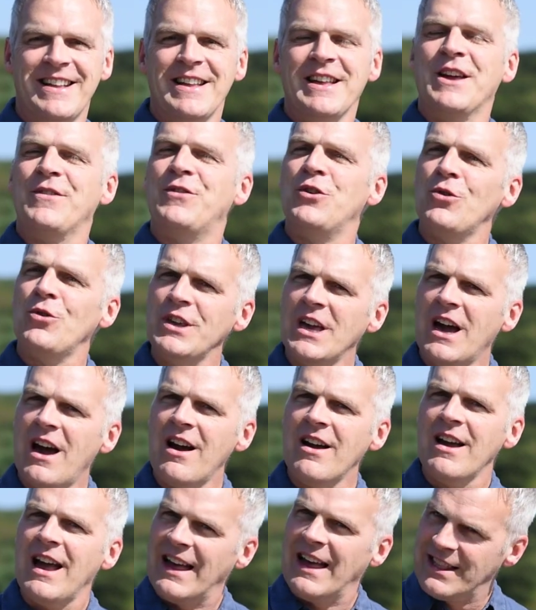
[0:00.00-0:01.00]
If you're
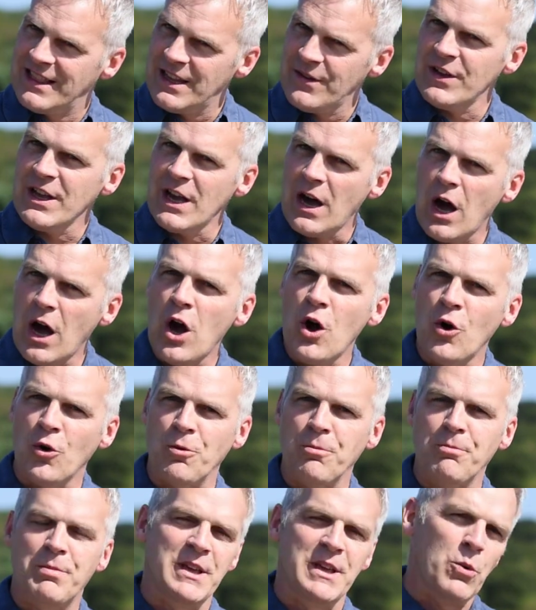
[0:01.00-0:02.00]
young and living at
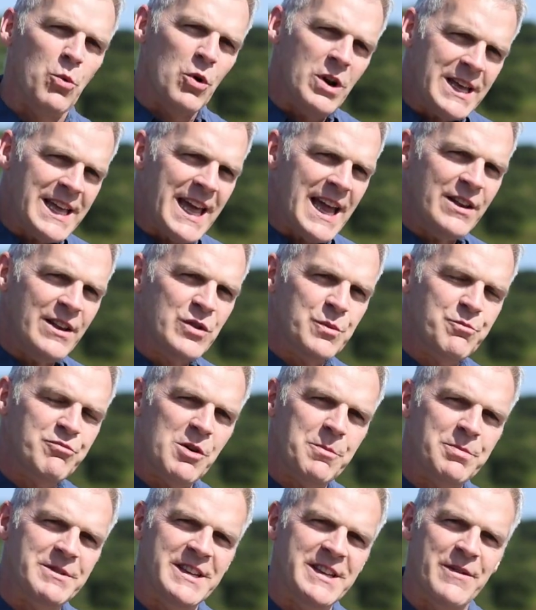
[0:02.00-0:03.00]
home, but you want to get into
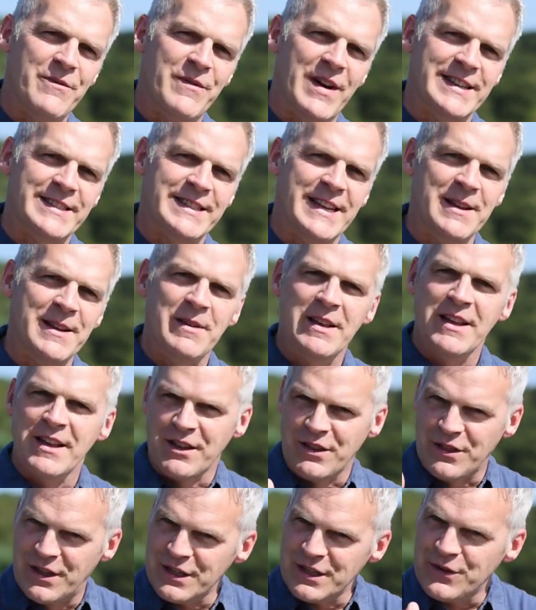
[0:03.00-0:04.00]
property investing,
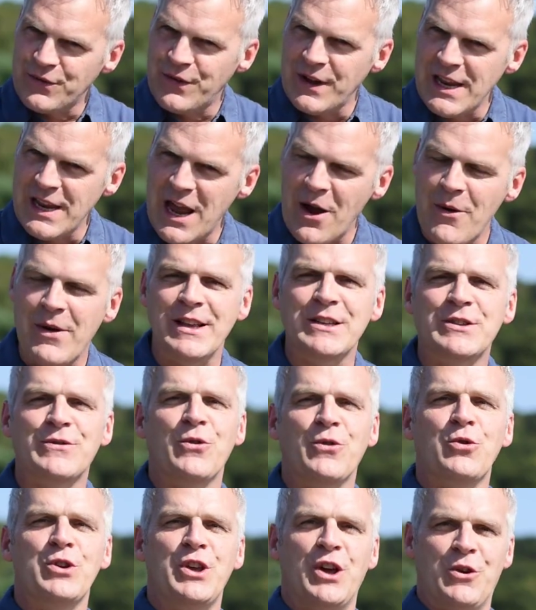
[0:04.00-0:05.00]
this video is
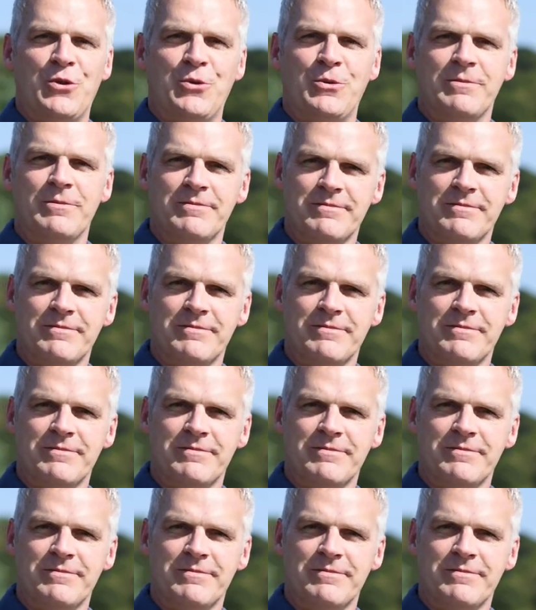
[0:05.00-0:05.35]
for you.